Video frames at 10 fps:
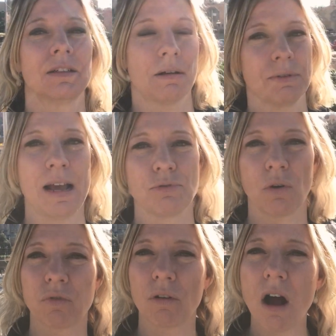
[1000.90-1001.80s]
Sometimes
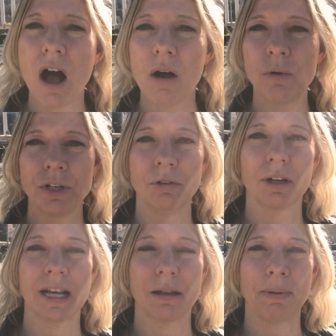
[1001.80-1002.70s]
overall, when you
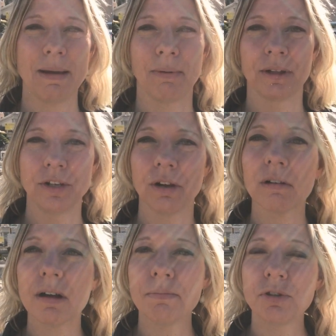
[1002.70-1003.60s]
look at the people in
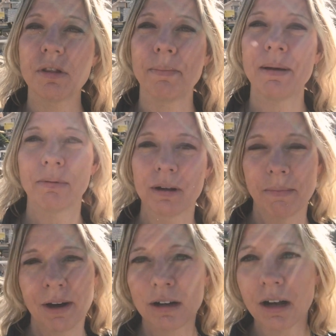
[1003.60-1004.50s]
Europe to the people in
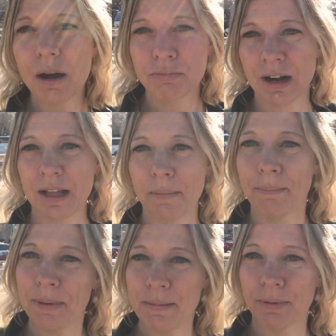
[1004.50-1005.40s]
America, probably the
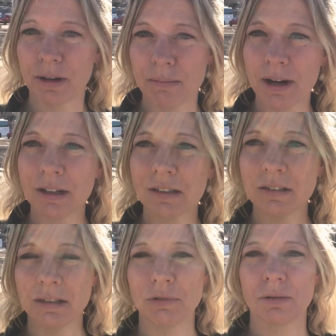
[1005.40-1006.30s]
people in America
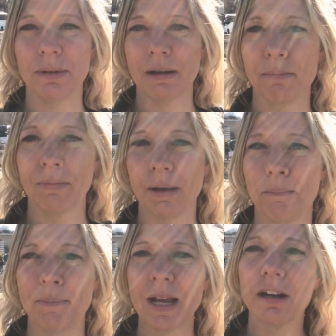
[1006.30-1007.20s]
seem to be a little
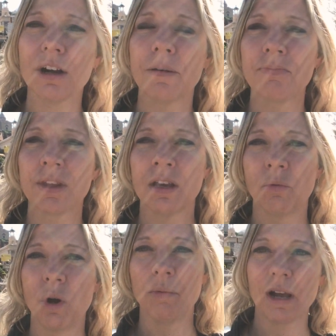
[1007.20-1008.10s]
bigger
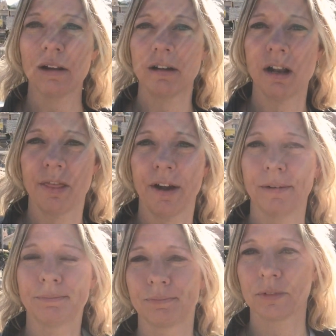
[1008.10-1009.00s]
one way or another,
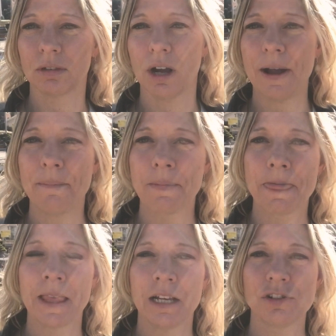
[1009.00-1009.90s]
okay?
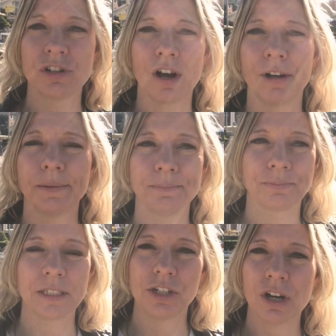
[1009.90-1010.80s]
So
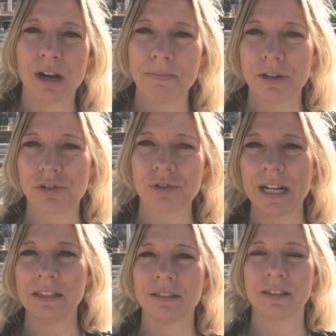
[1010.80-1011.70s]
in Europe, the
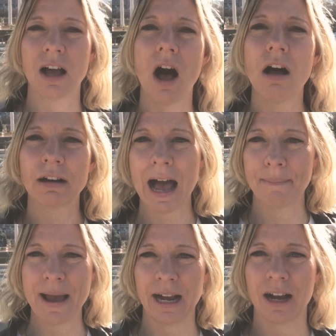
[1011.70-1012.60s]
streets, all
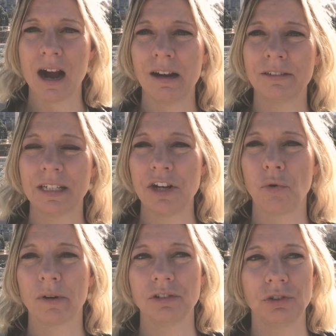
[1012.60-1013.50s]
compact cars in
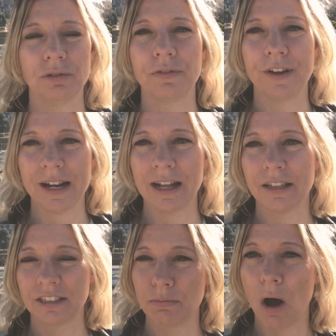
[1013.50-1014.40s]
order to fit on
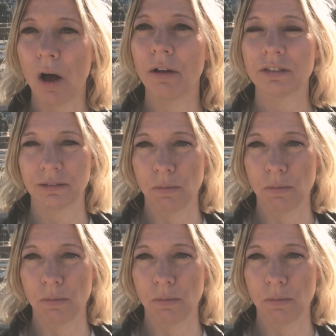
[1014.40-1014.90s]
the small,